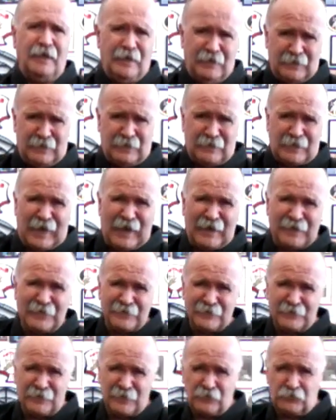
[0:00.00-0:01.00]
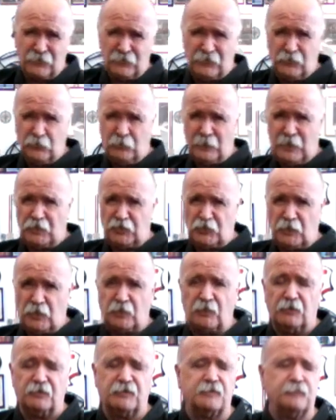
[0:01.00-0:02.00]
again, to isolate those two major
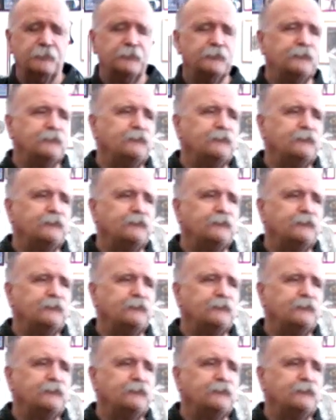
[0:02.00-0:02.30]
knuckles.